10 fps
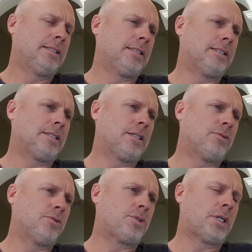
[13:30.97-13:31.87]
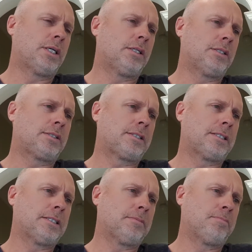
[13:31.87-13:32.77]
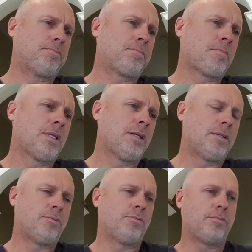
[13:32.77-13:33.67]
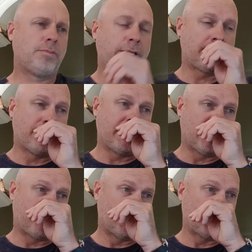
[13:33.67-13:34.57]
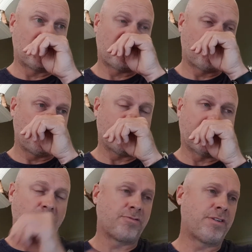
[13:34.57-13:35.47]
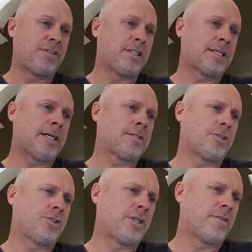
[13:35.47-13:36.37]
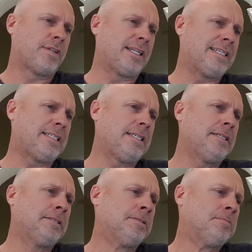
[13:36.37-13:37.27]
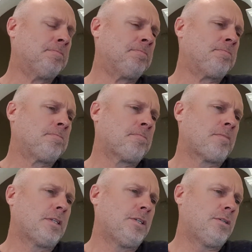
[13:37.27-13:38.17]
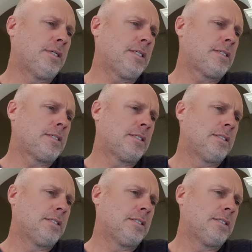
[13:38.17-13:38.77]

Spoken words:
There's no real dial. It's estimated to go for 120 to 150,000. It should go for that easy, US.